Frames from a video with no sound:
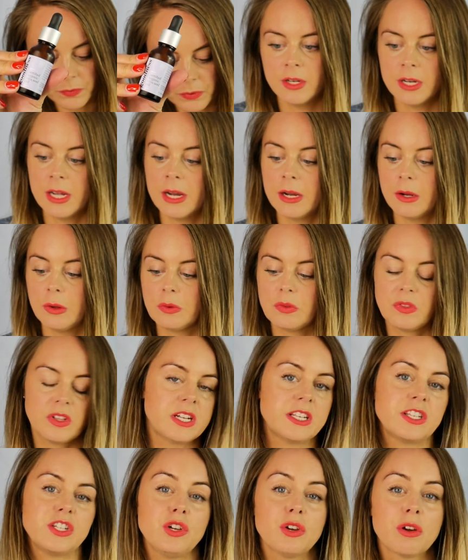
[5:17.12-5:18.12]
Now
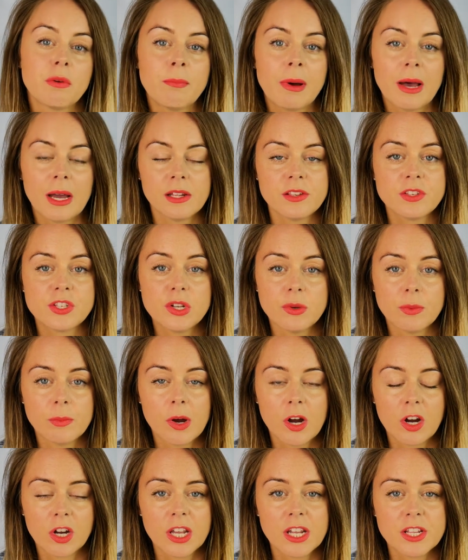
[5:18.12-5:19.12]
this you can buy in
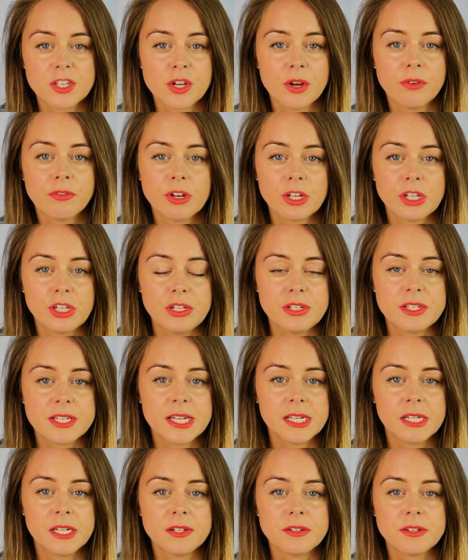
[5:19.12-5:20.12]
supermarkets over in New
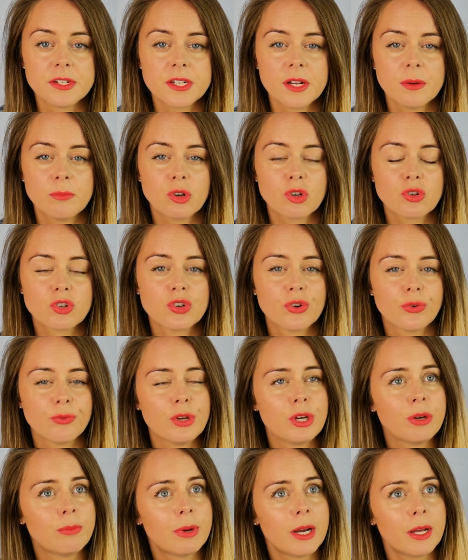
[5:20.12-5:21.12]
Zealand. I'm not sure if
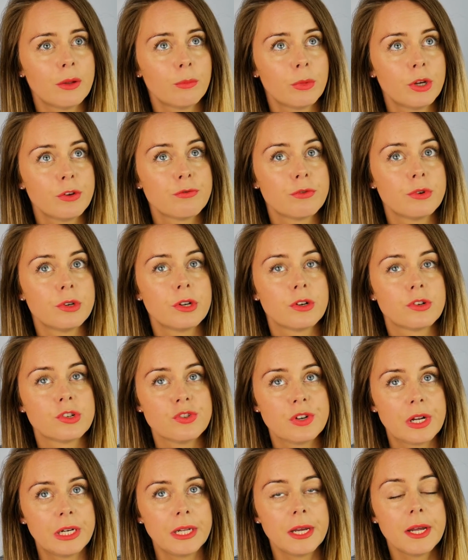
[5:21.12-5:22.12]
you can buy them over in
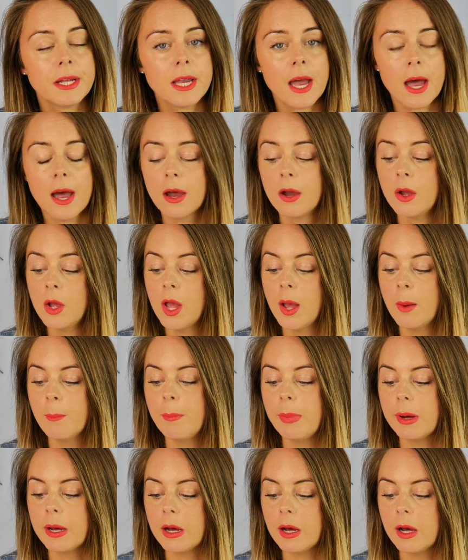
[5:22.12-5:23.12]
Australia yet,
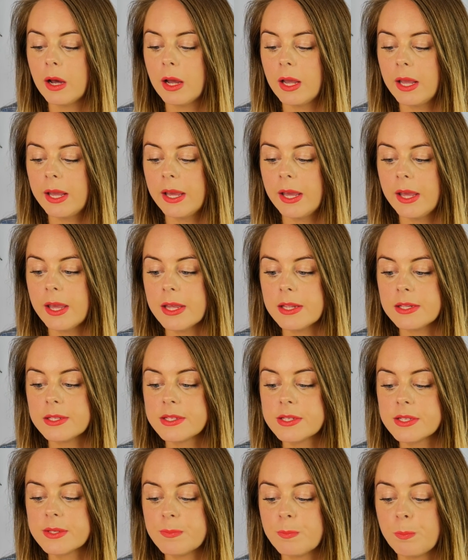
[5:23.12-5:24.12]
but
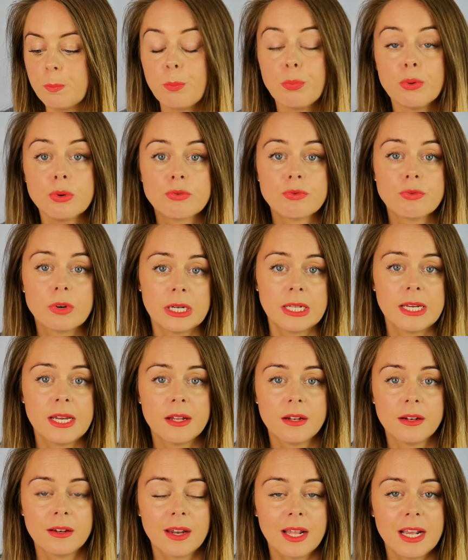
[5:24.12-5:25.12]
it's
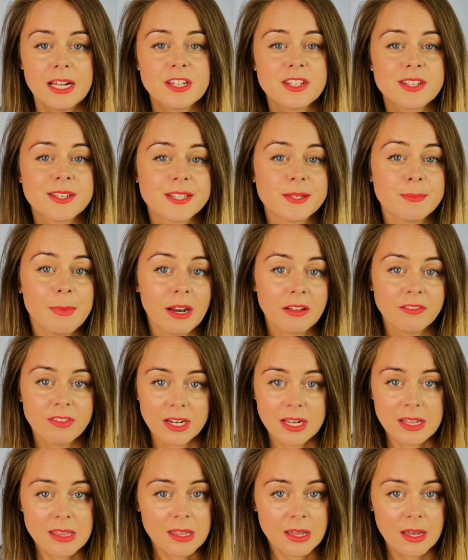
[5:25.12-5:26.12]
brilliant. It doesn't smell of
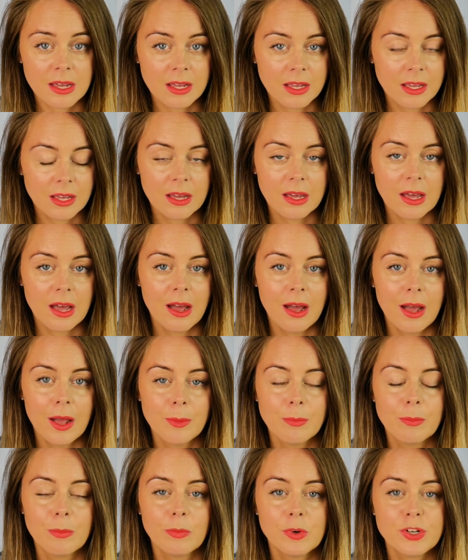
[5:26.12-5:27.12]
anything,
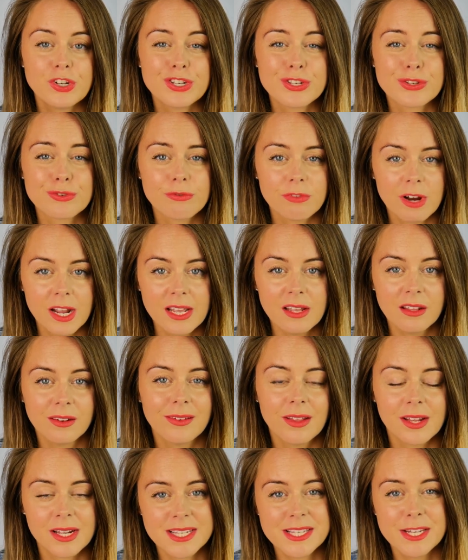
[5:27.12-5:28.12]
which is great,
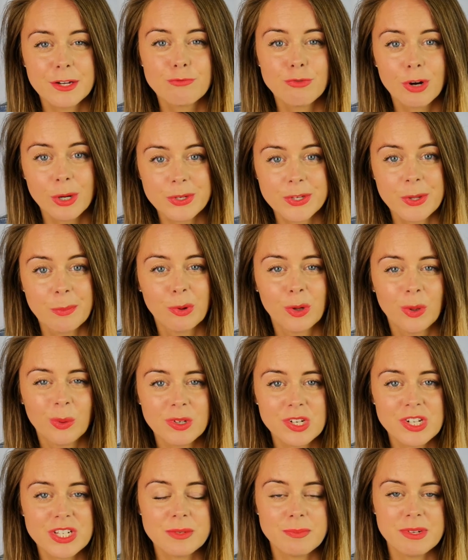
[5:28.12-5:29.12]
unlike say rosehip oil,
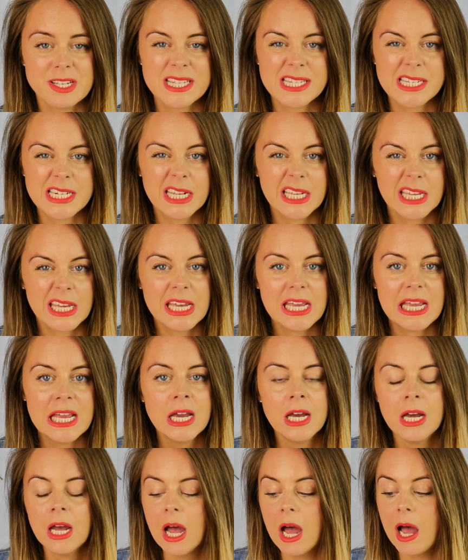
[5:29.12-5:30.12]
which is a bit stinky,
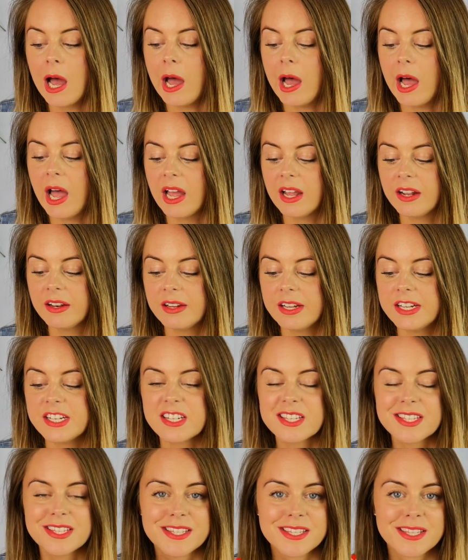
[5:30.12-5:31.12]
and it
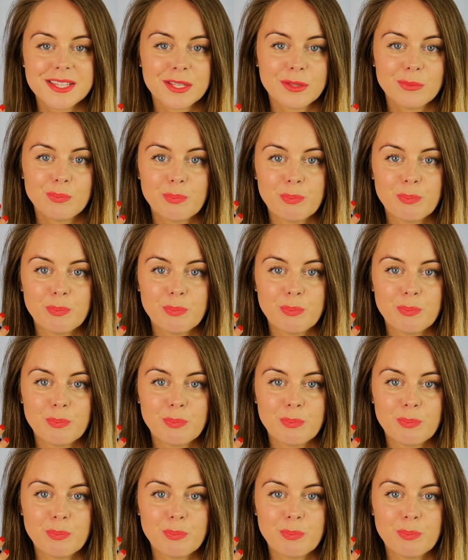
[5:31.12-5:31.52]
doesn't